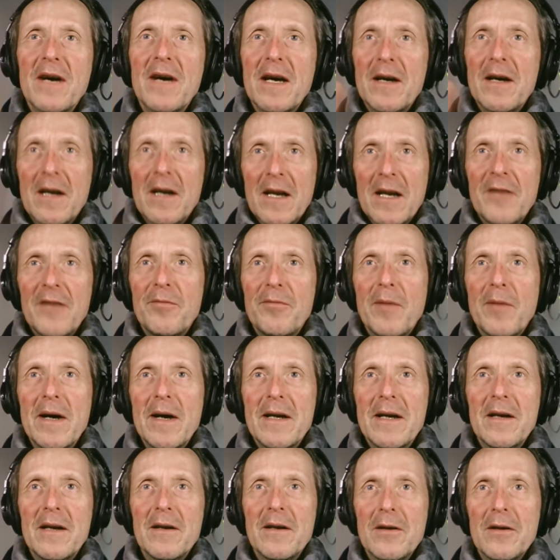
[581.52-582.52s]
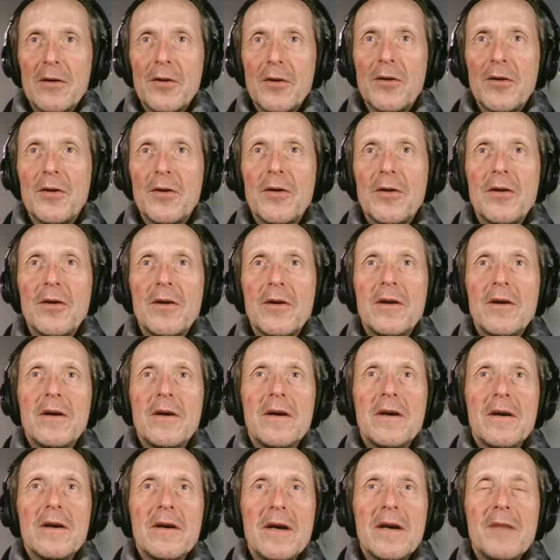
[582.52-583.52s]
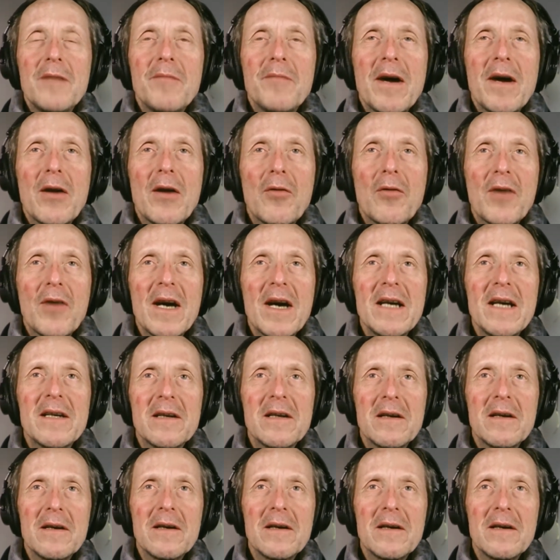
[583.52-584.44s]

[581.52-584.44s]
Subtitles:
I leave mine in my location,